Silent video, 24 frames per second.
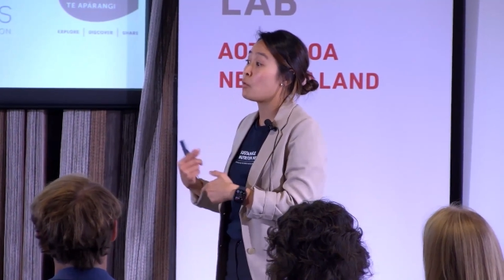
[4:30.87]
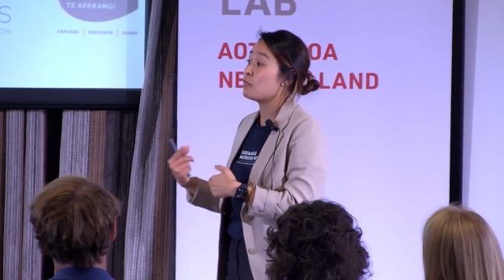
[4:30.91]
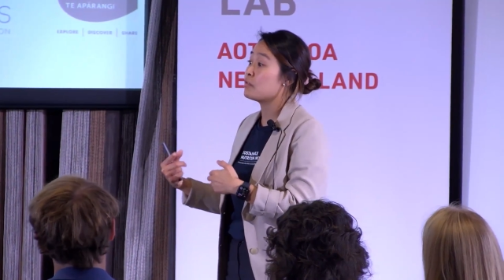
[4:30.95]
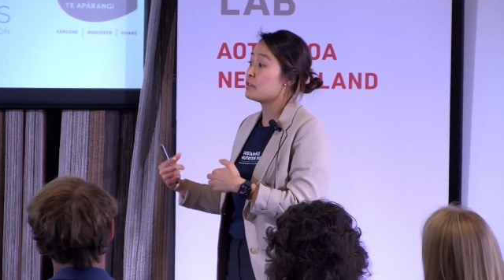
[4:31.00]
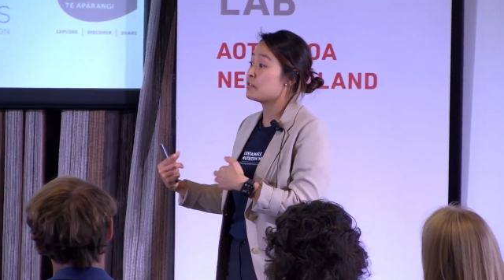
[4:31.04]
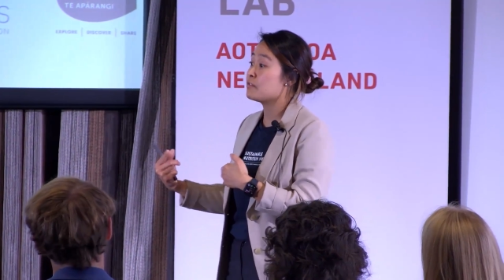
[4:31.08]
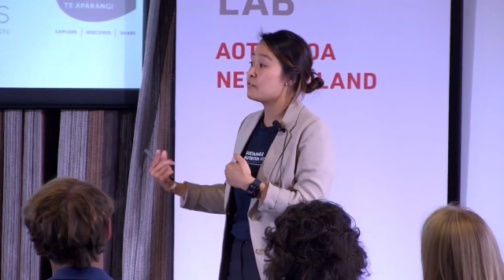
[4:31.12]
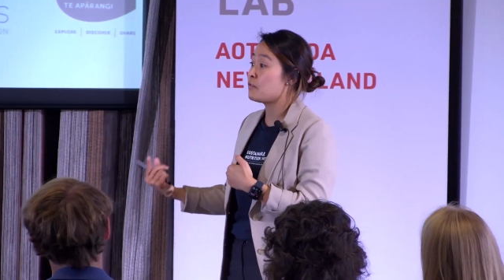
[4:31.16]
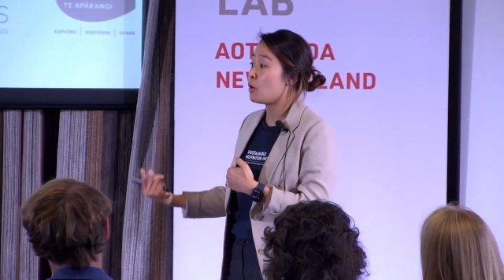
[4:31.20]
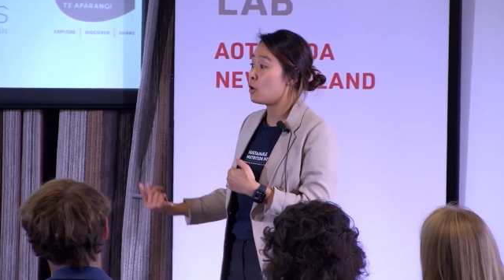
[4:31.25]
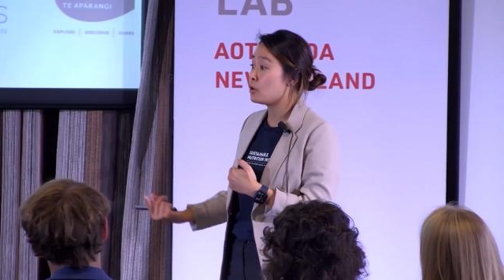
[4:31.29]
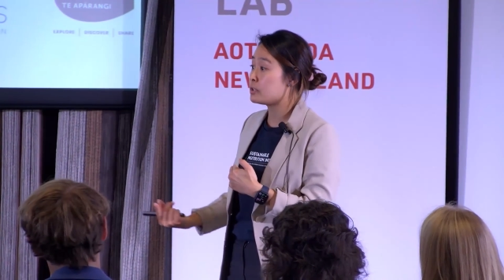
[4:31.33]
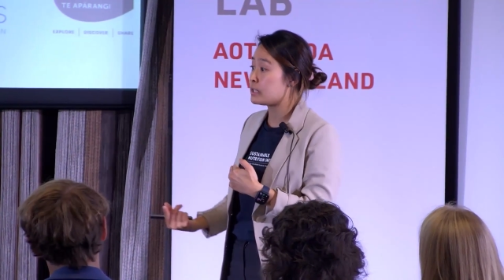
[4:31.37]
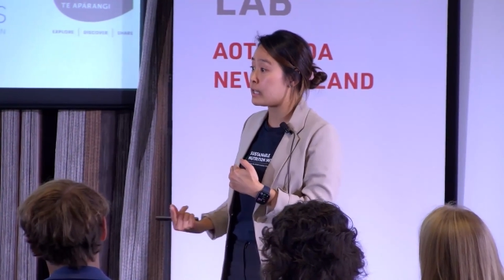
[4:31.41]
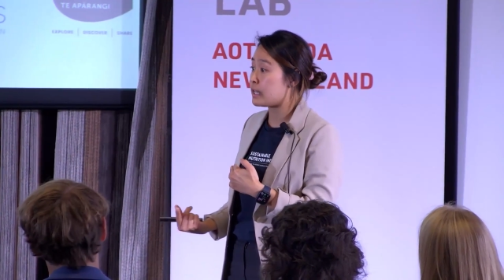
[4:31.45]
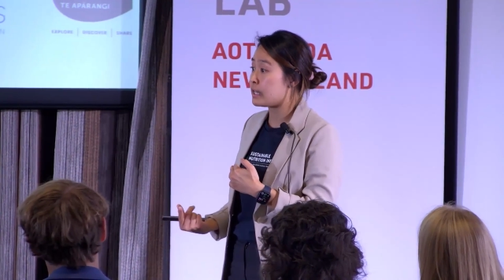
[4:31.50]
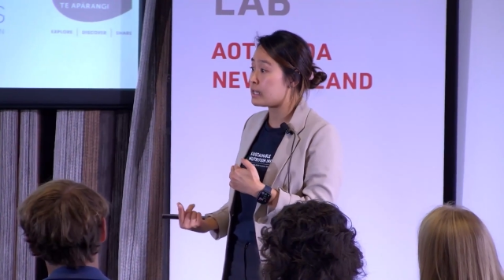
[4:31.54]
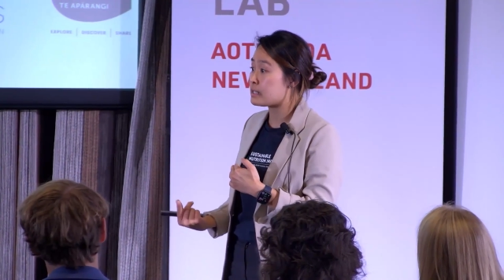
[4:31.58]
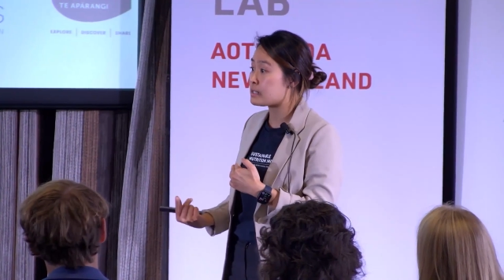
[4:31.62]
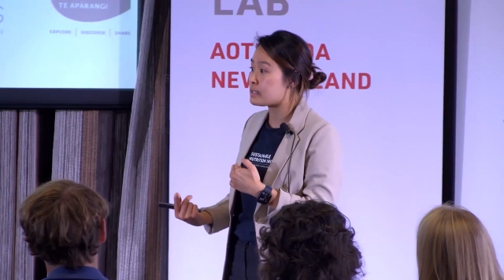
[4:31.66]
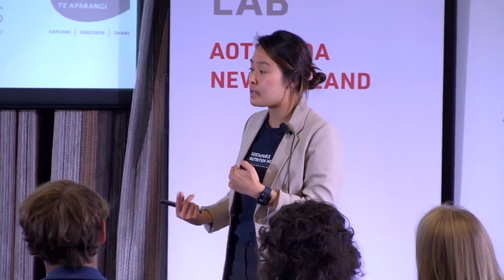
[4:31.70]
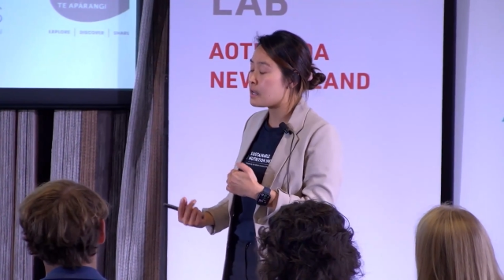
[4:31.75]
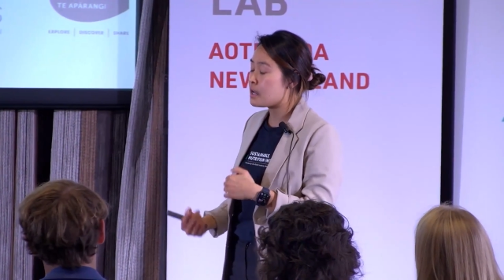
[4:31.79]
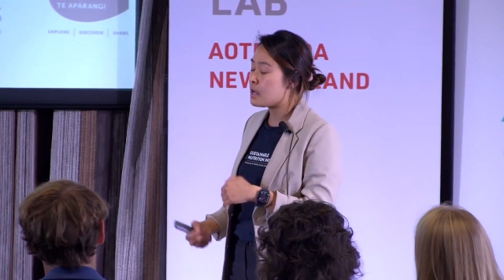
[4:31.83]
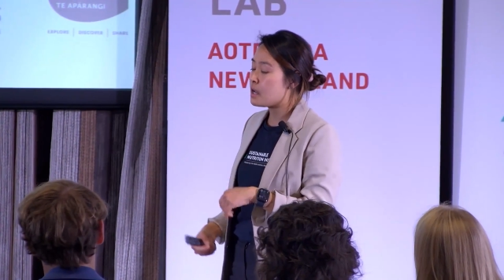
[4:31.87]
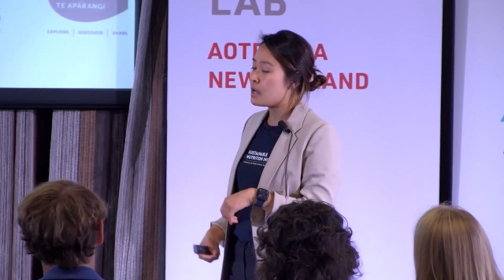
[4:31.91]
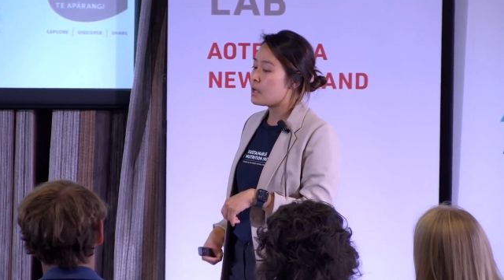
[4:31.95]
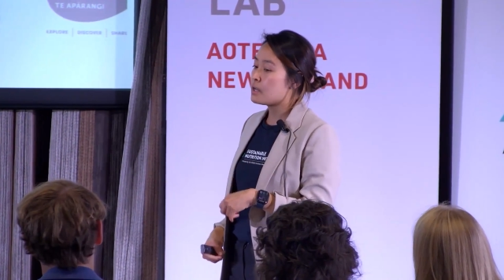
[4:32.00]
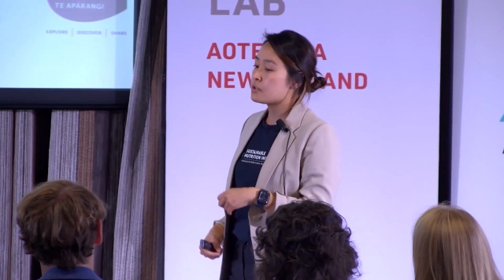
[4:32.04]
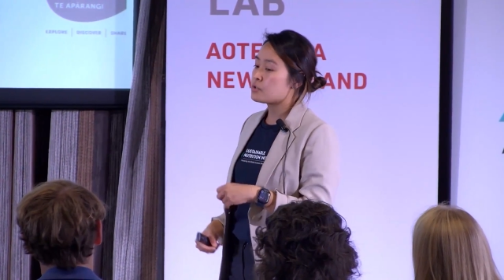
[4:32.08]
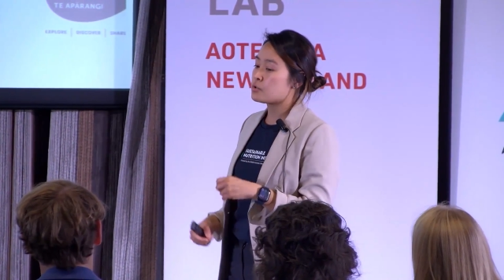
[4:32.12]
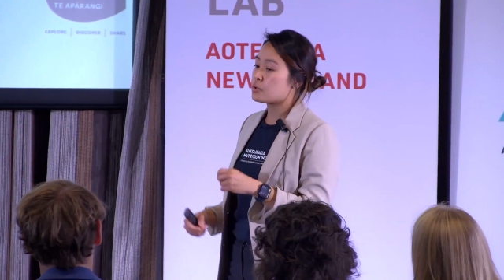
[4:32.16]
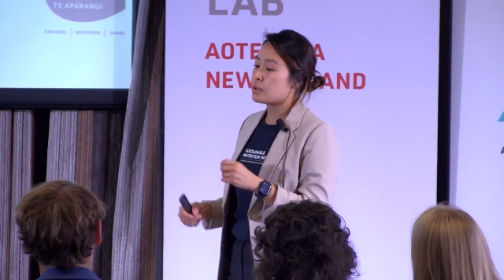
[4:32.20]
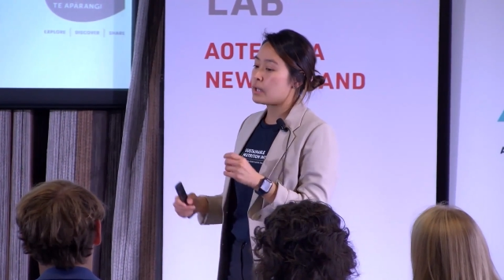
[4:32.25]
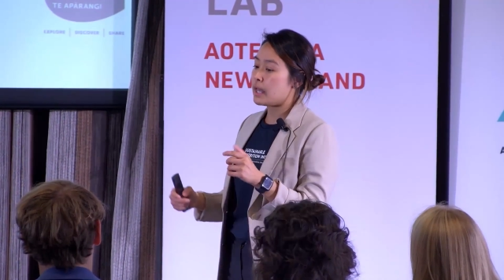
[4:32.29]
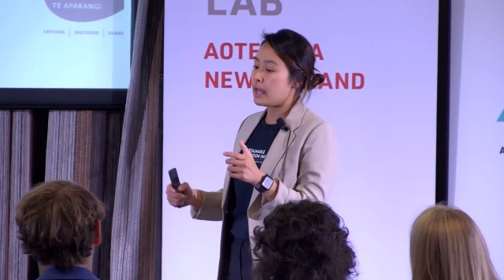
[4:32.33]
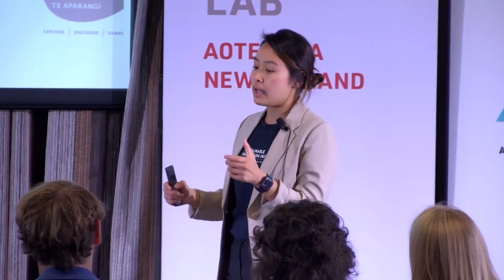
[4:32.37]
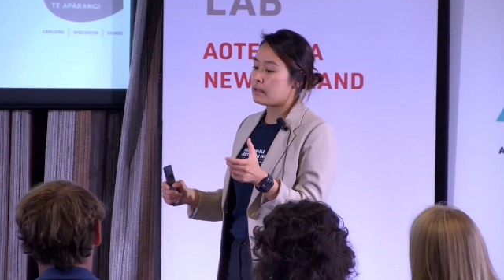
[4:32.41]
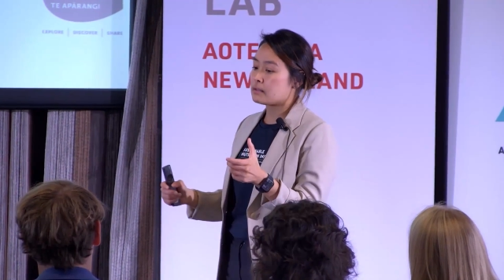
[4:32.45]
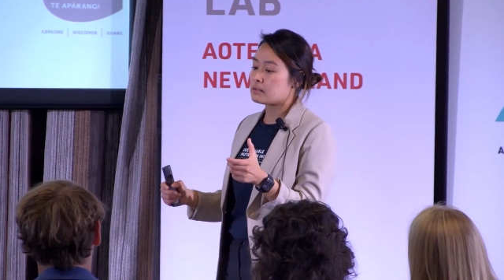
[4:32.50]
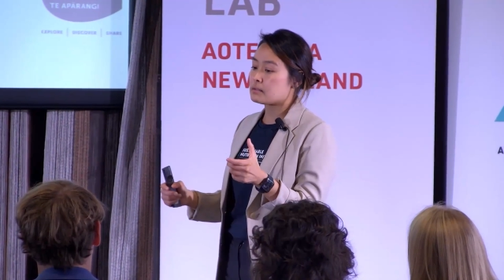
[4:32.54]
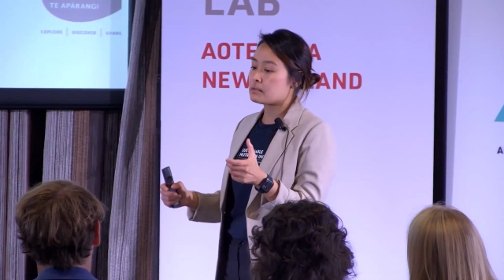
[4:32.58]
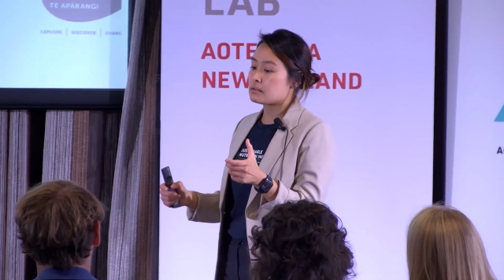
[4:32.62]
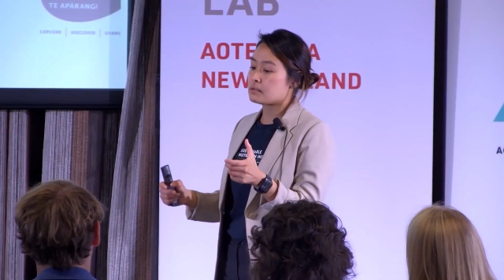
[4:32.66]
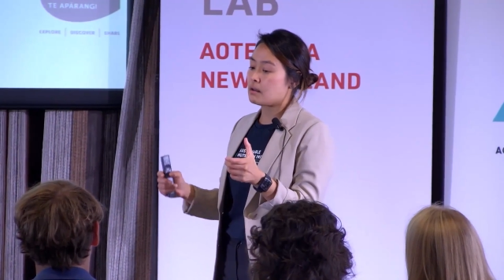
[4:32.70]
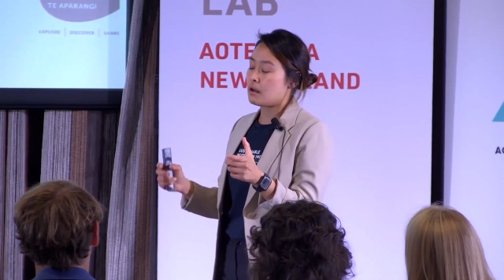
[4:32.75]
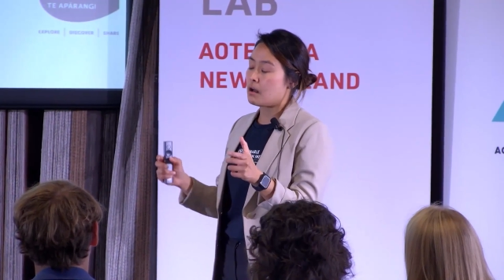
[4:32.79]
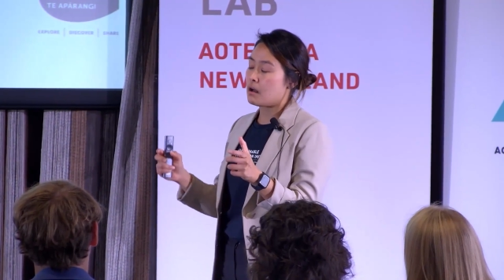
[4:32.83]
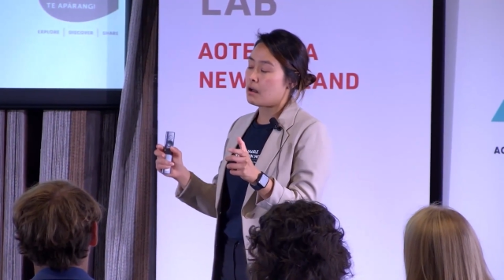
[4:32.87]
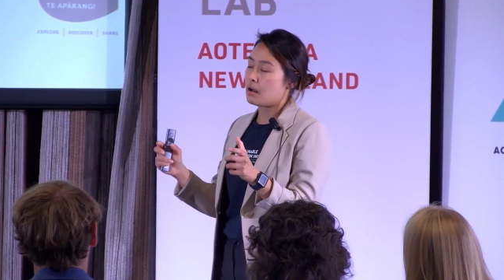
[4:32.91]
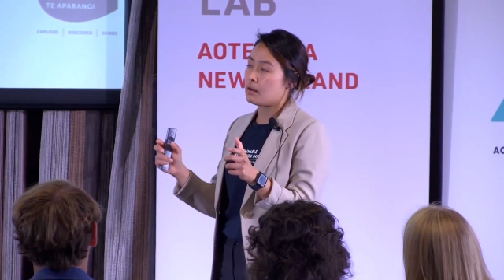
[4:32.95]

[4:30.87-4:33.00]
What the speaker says: over 4 days to get